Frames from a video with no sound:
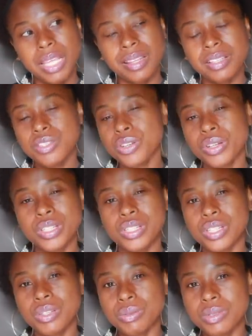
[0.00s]
That's your
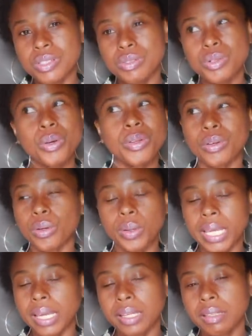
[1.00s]
excuse. You know they're
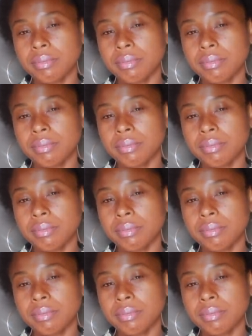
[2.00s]
okay.